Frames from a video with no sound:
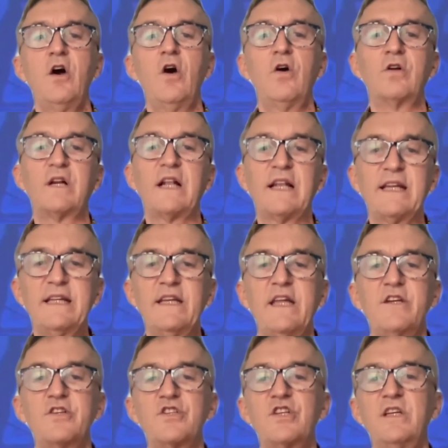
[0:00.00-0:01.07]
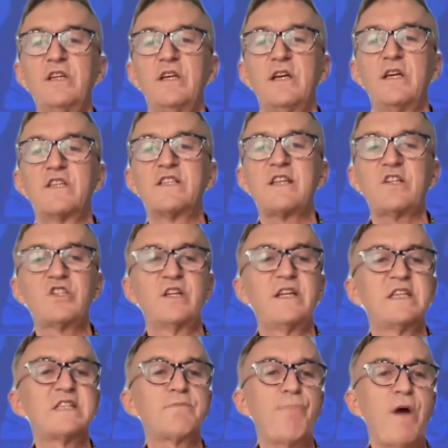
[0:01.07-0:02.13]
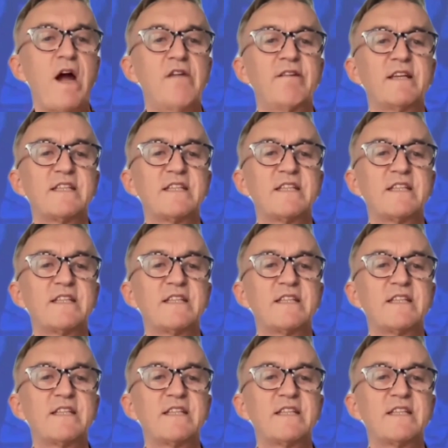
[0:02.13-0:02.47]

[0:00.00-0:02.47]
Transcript: on clean energy is such an inspiring